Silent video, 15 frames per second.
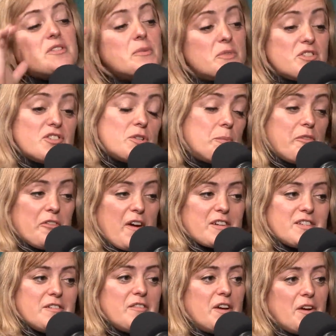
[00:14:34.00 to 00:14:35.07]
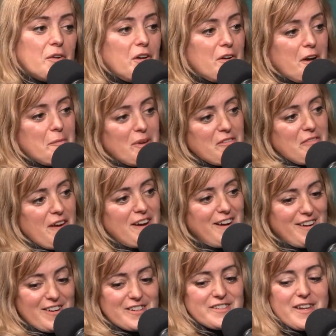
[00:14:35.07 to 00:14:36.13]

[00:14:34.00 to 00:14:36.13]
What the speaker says: was just super effective. I know you're not a big fan of hers.